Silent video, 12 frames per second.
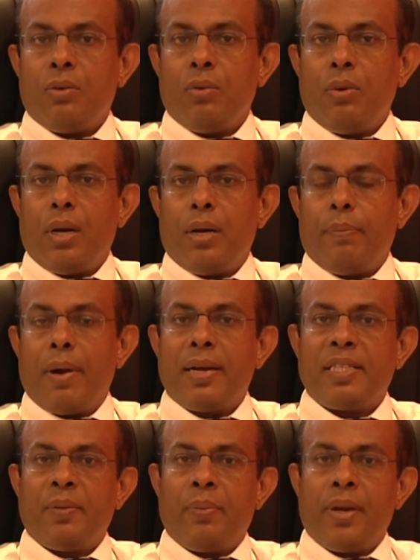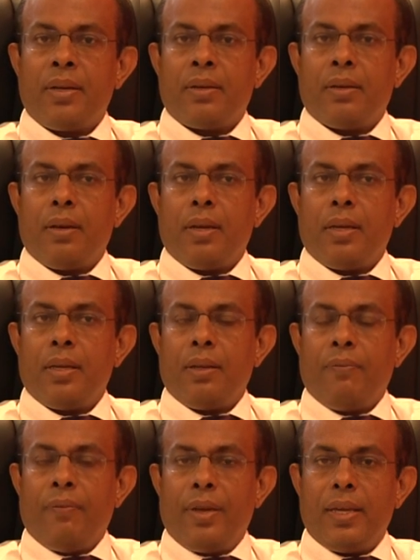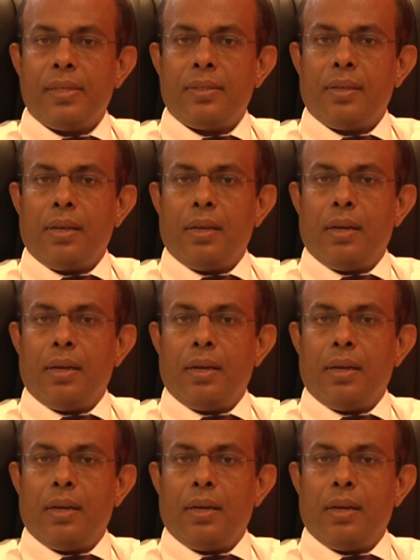to participate in the phase